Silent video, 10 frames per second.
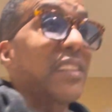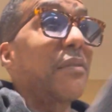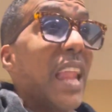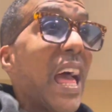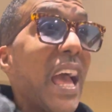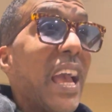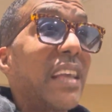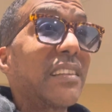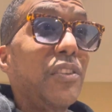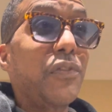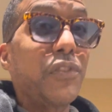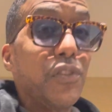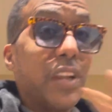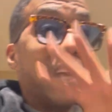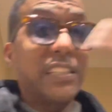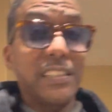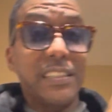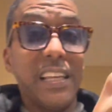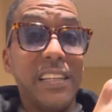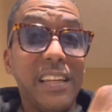some lines. And if you're not just
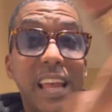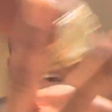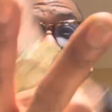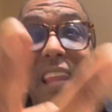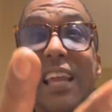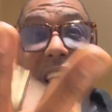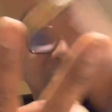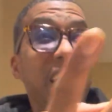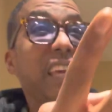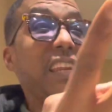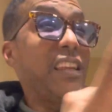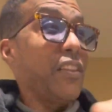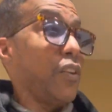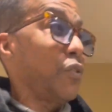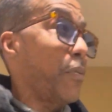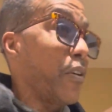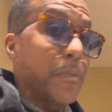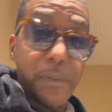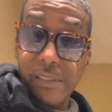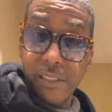saying a line and not hitting any of those
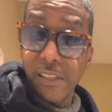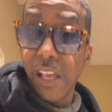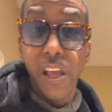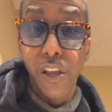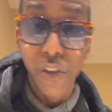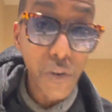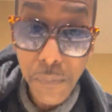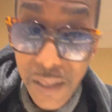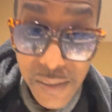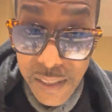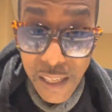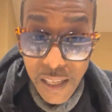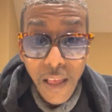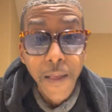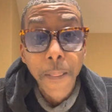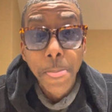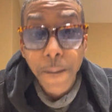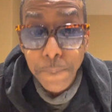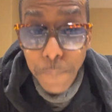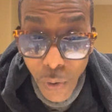purposes, you're missing
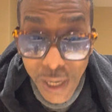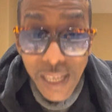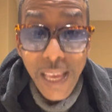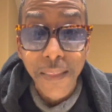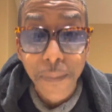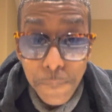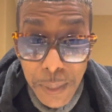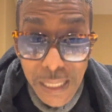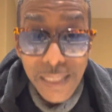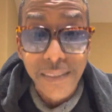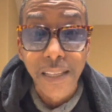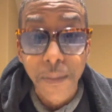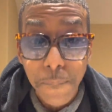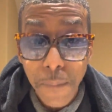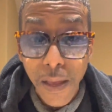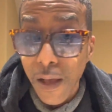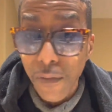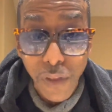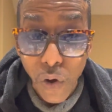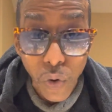the point and the beats and
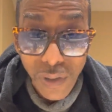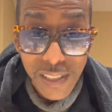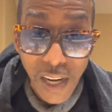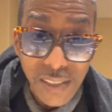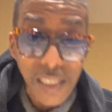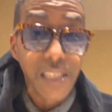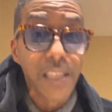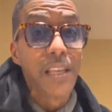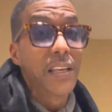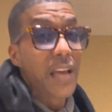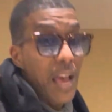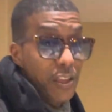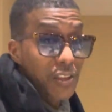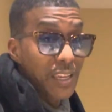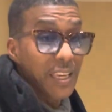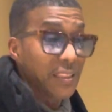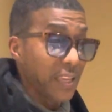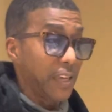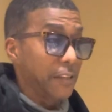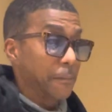of the whole entire scene. And how you get
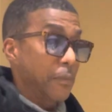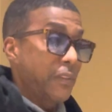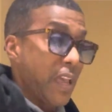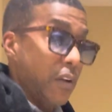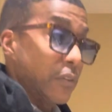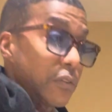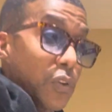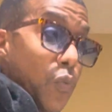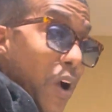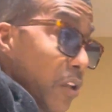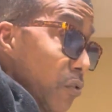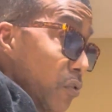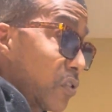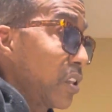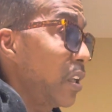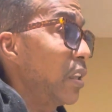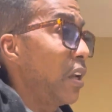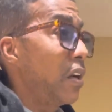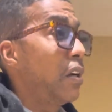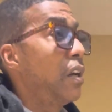that? Now, while you sitting
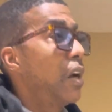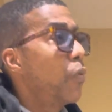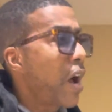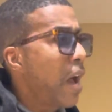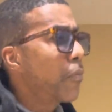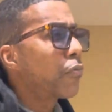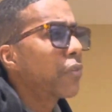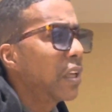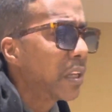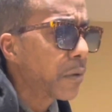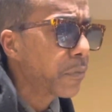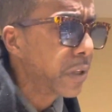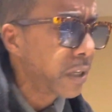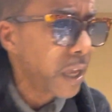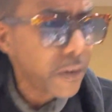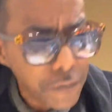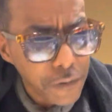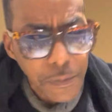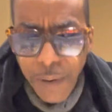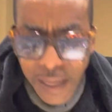there, while I'm reading
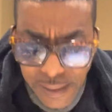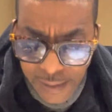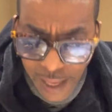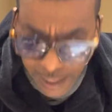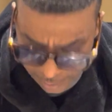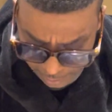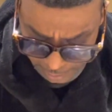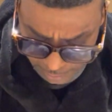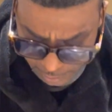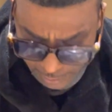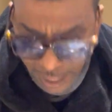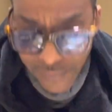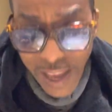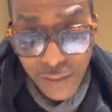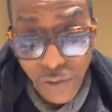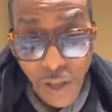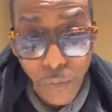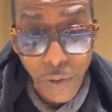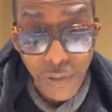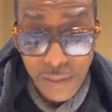everybody's line. And there are a lot of actors I
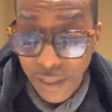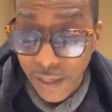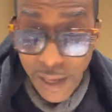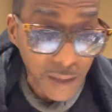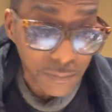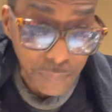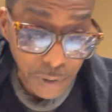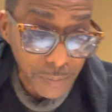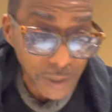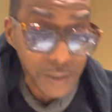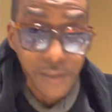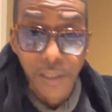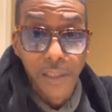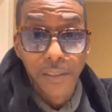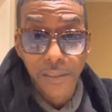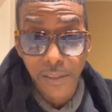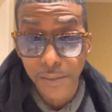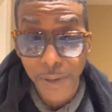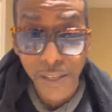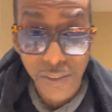work with can tell you, I pretty much can tell
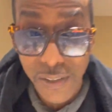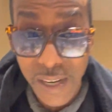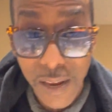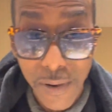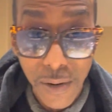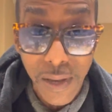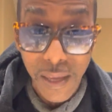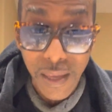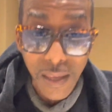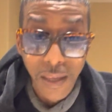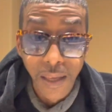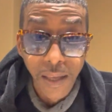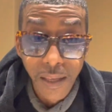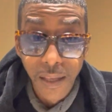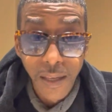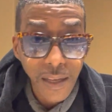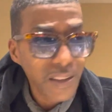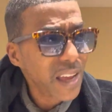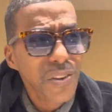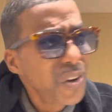somebody else their line right away.
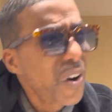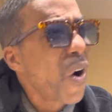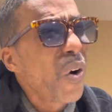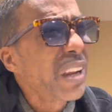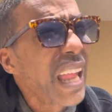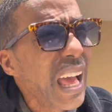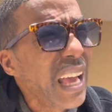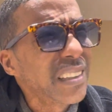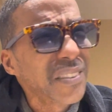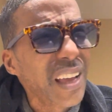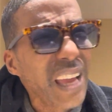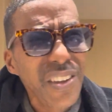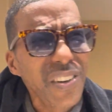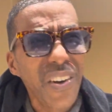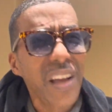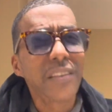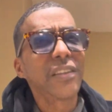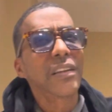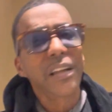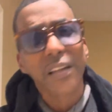How do you know all the lines? How do you know?
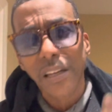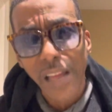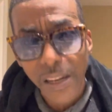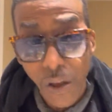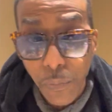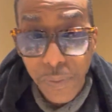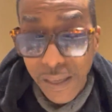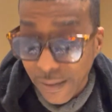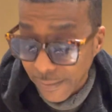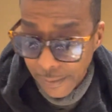And I know because